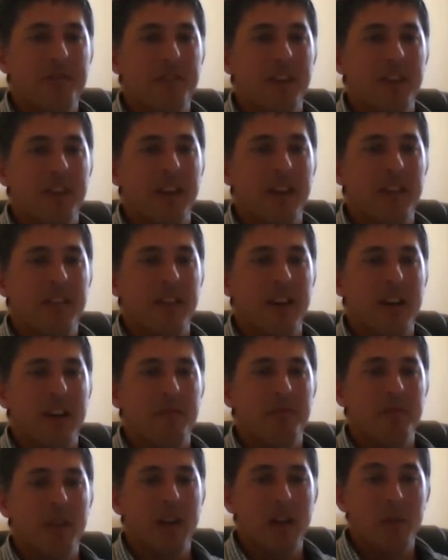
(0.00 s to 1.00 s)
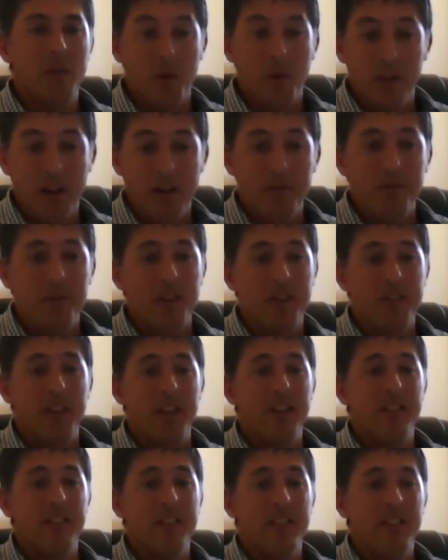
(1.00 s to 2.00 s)
and what they fit
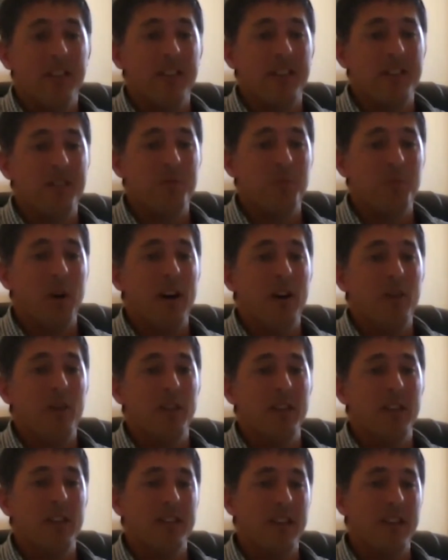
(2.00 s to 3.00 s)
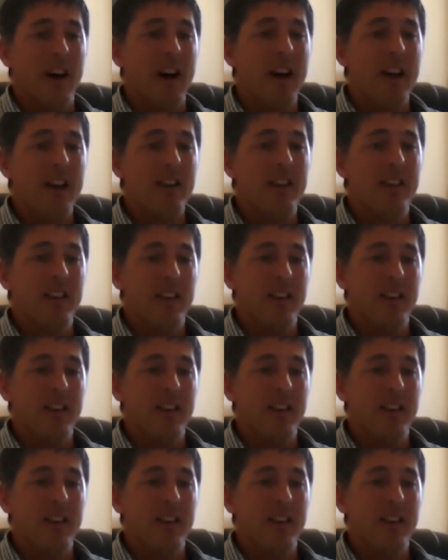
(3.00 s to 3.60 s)
in as well in a day.